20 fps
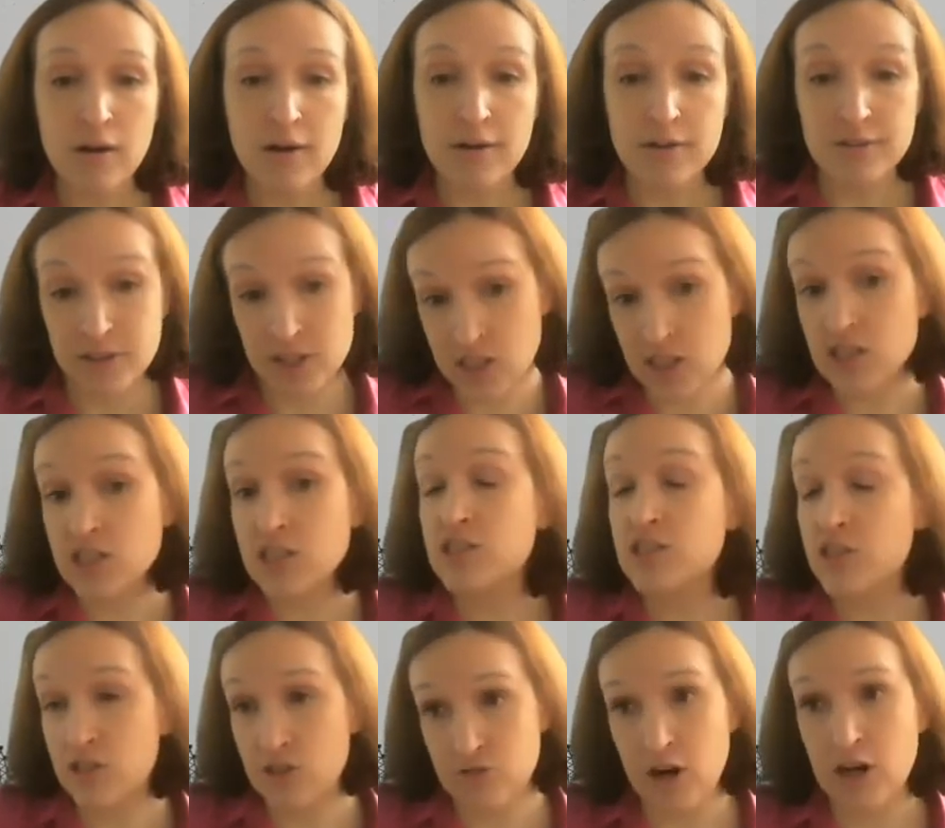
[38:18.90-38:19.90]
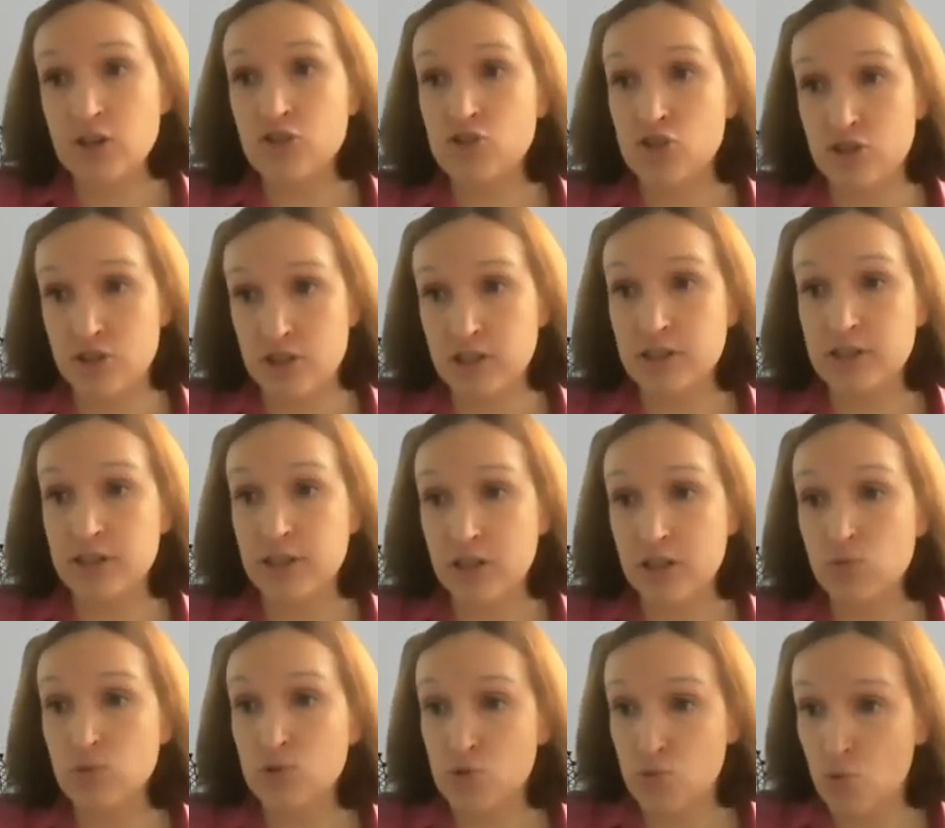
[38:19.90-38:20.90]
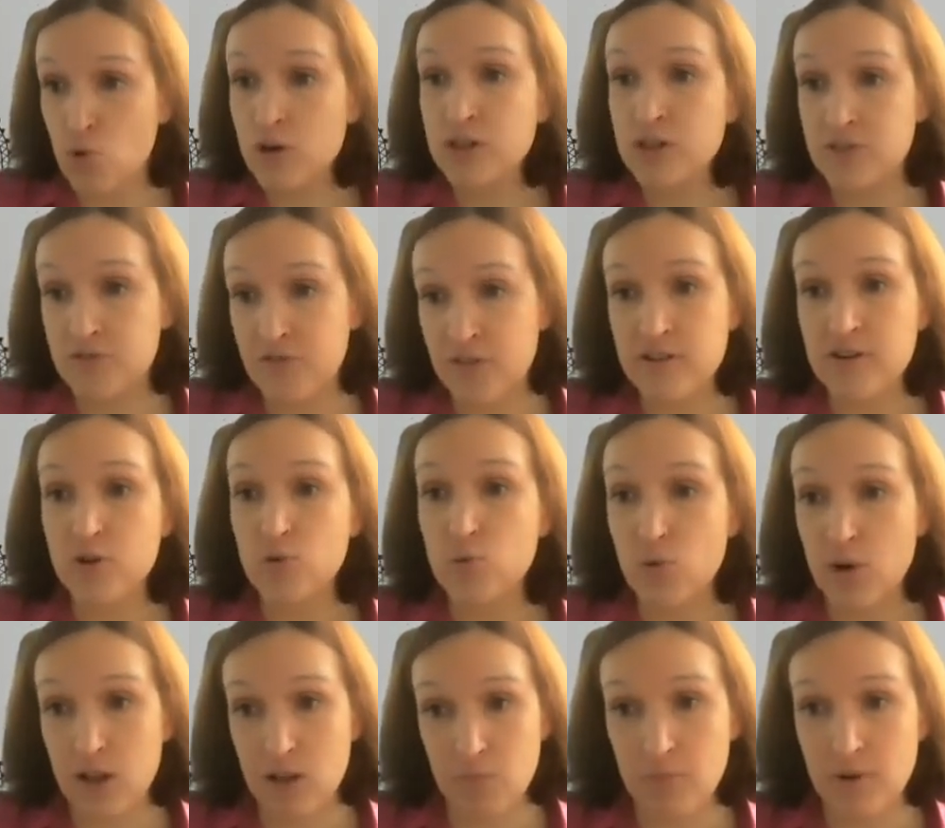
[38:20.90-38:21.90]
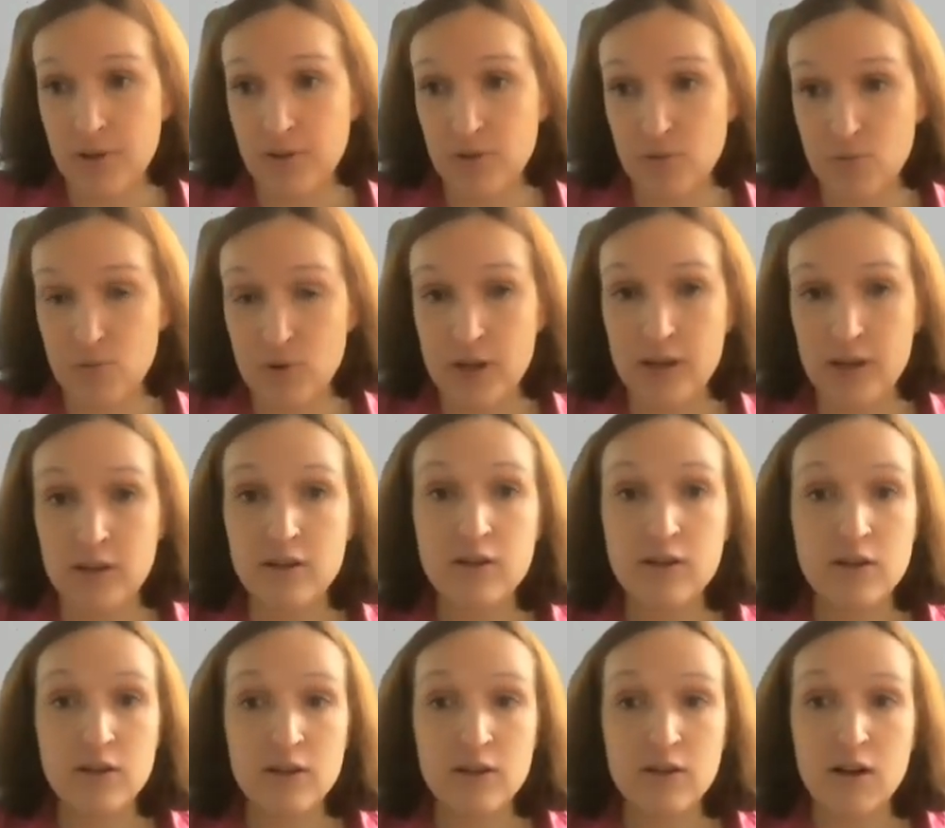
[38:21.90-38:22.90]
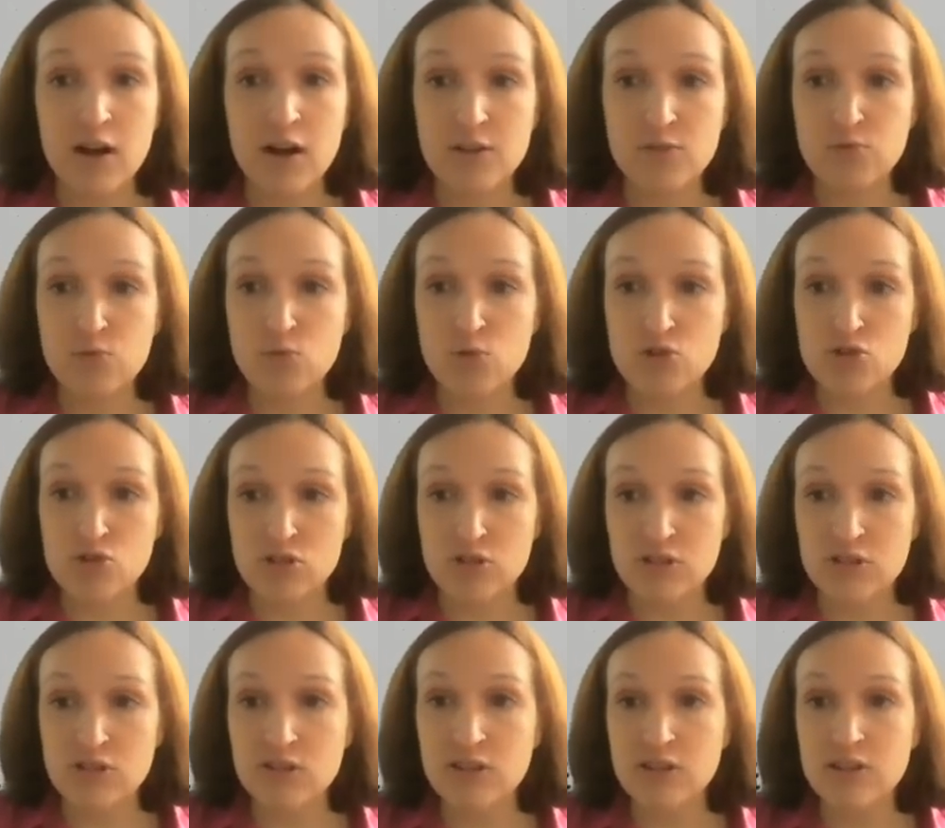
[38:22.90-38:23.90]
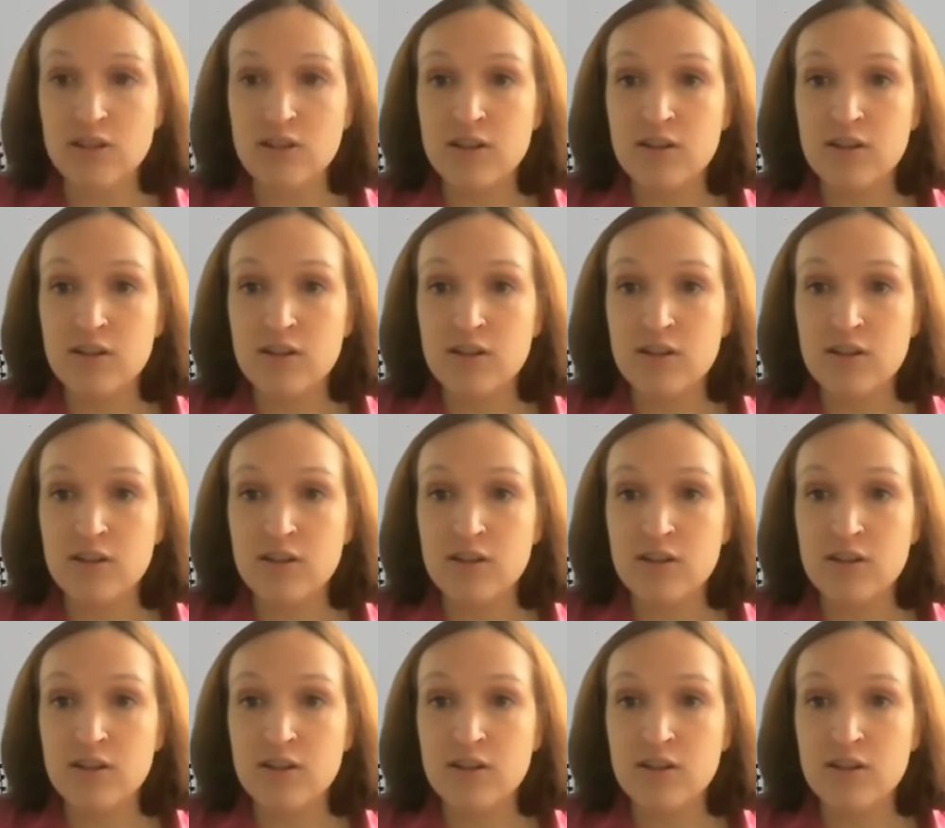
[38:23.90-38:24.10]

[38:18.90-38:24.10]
This is a distraction technique, which works very well, by the way, unfortunately.